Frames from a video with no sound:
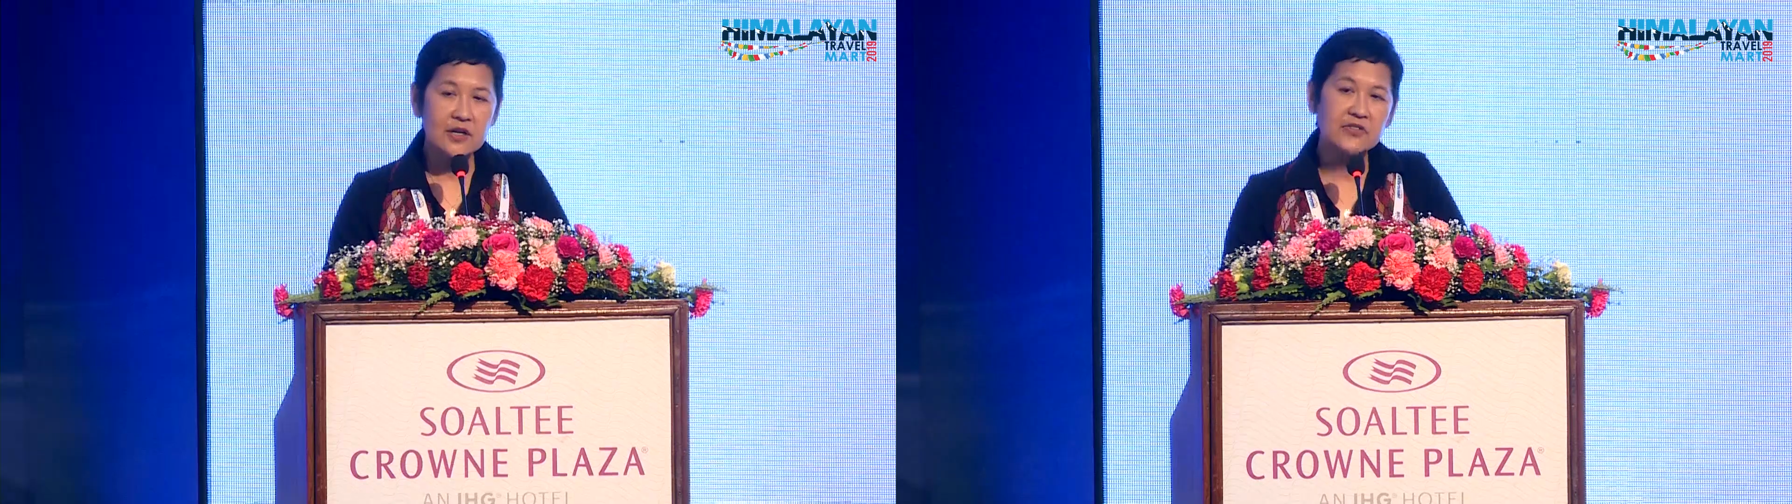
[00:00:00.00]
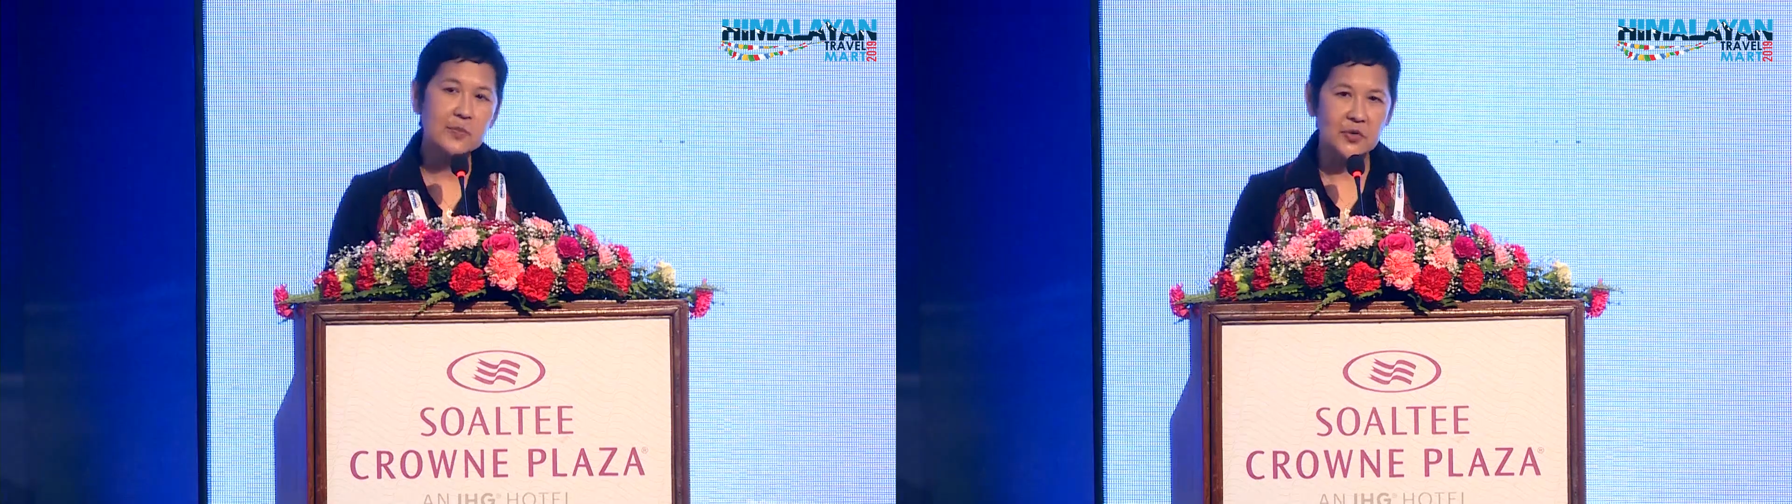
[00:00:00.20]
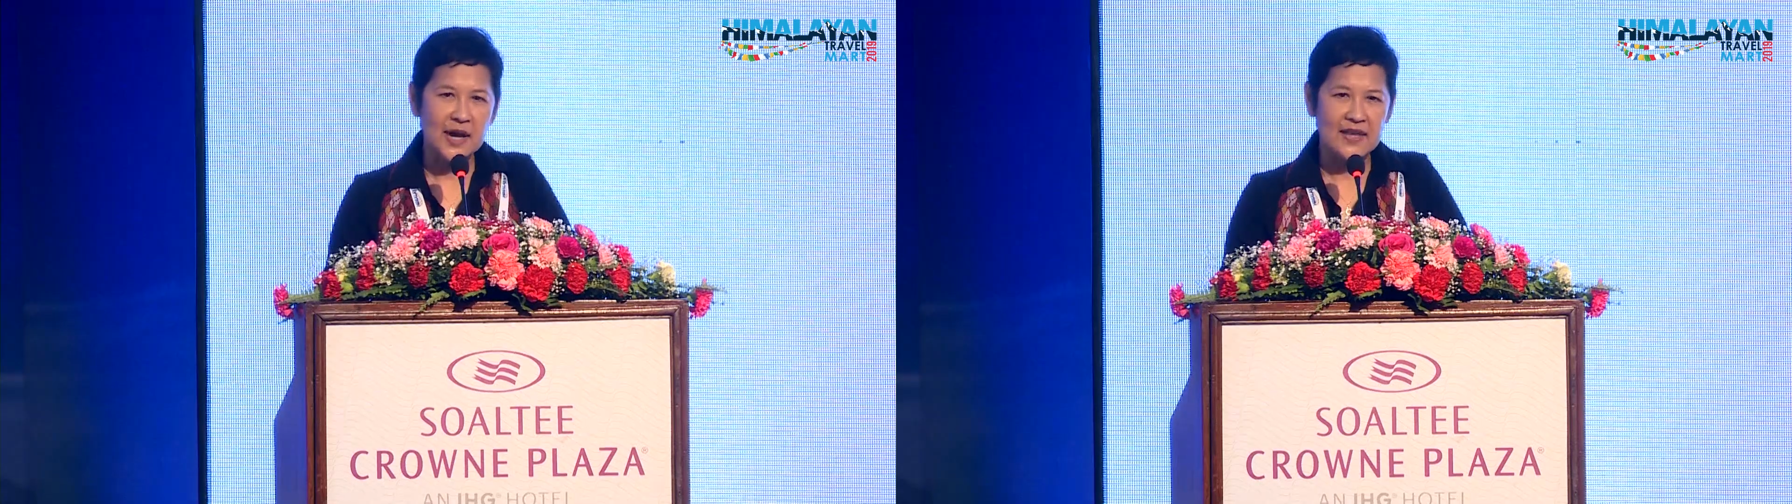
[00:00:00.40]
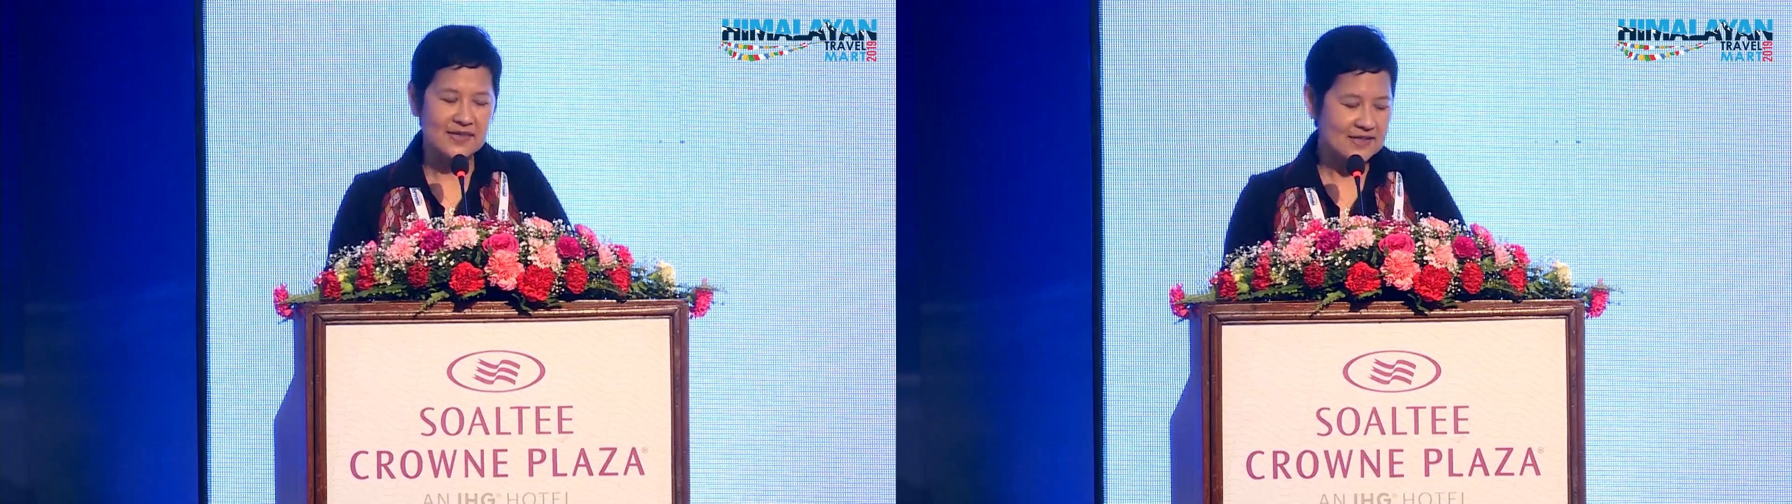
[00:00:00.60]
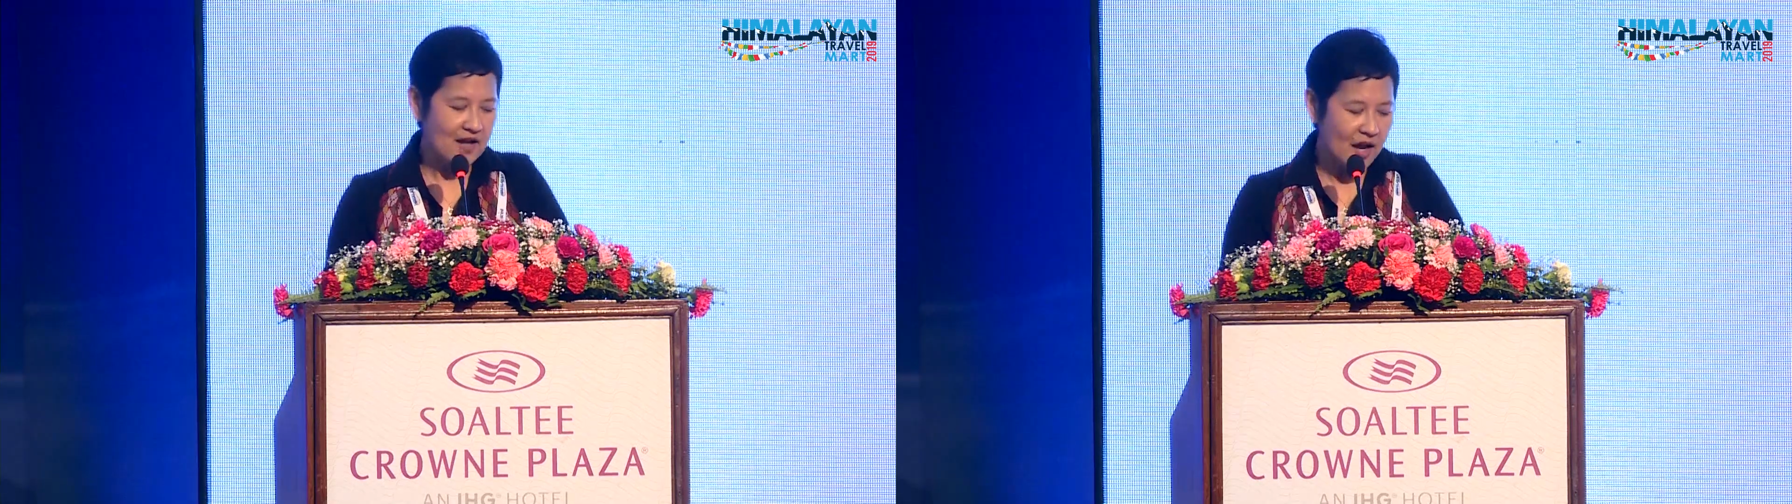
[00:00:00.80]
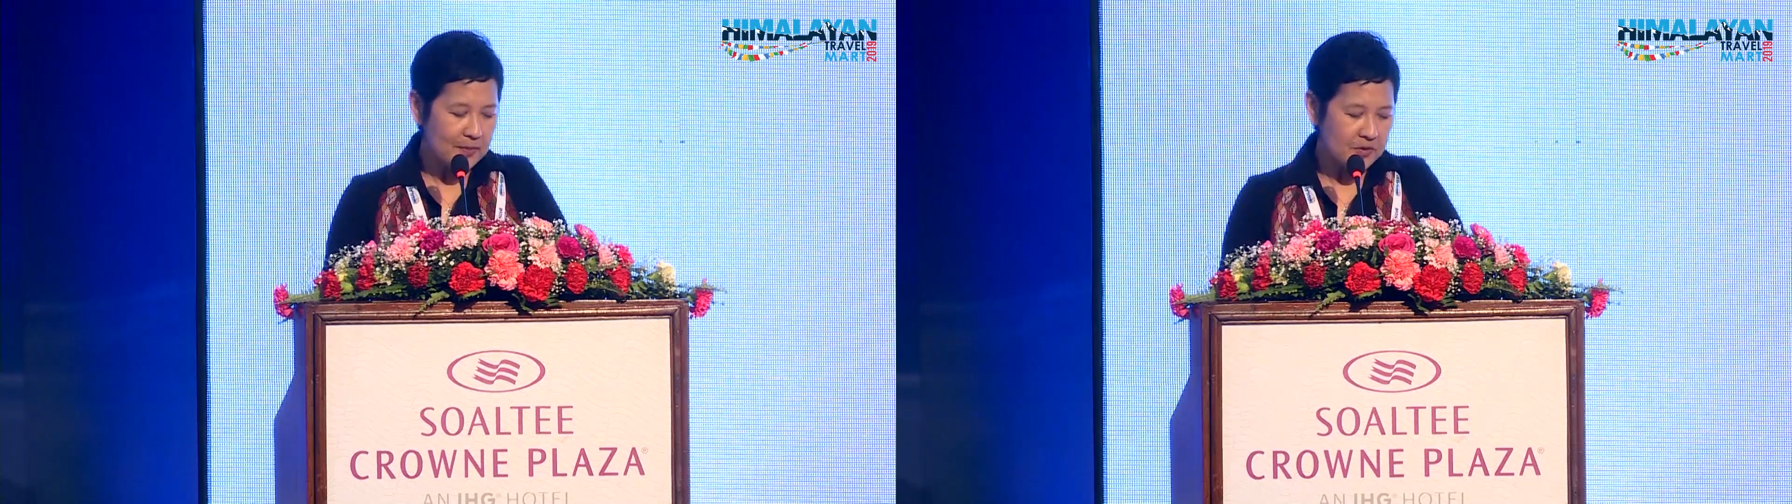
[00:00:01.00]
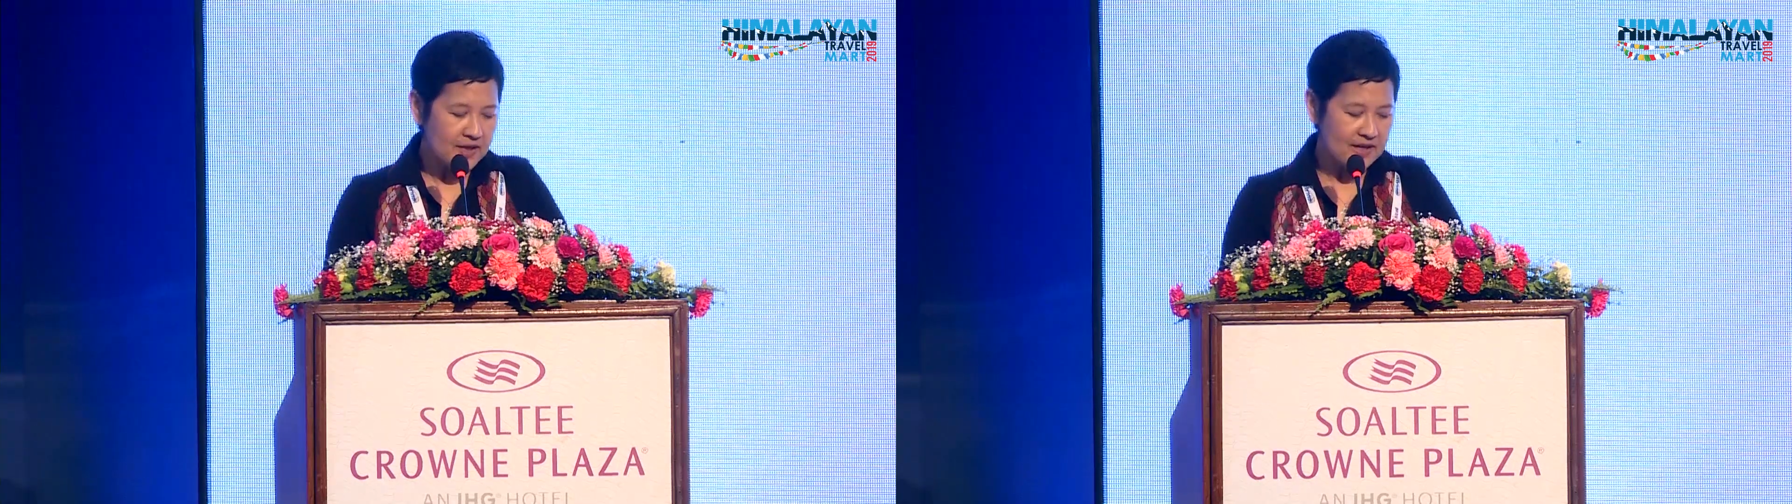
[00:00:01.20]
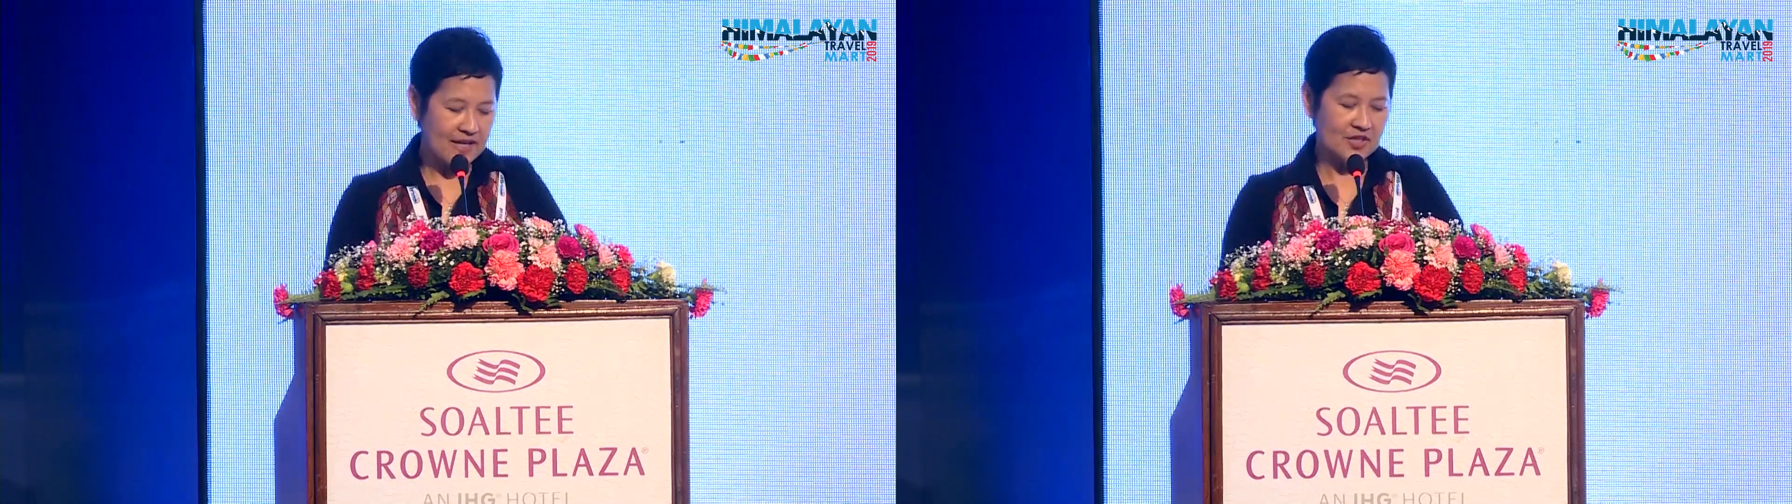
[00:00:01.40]
of our brain that's
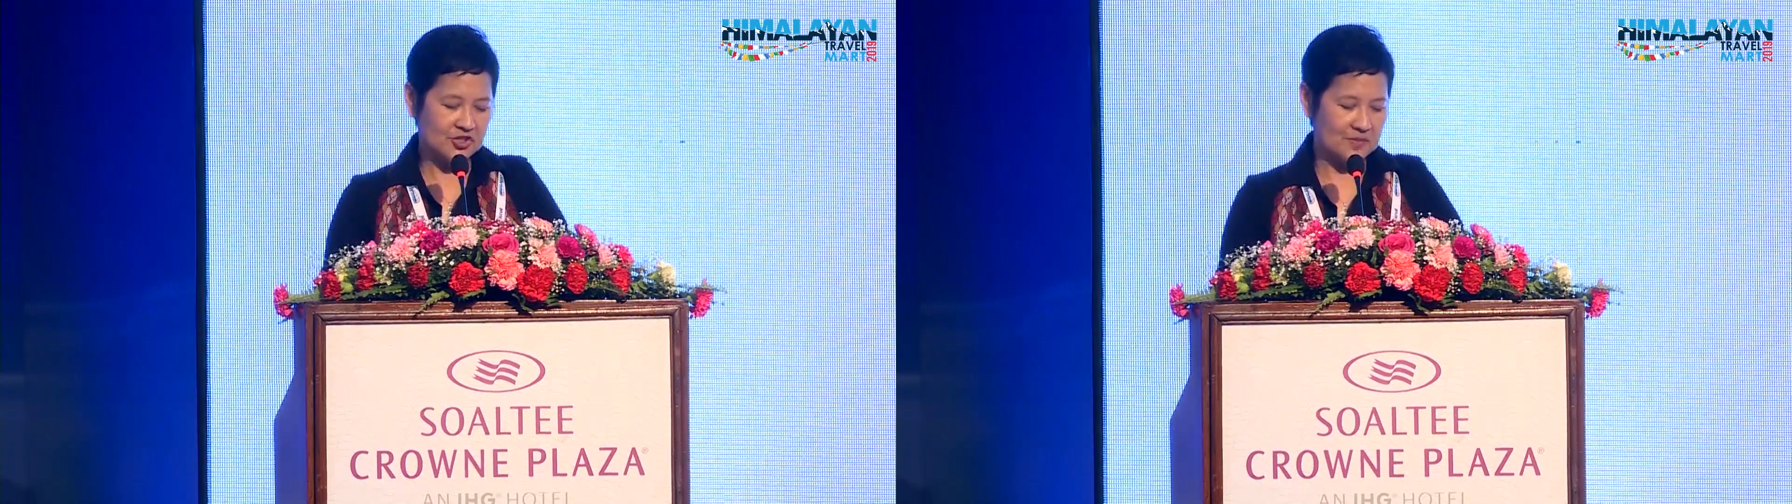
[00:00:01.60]
hyper-engaged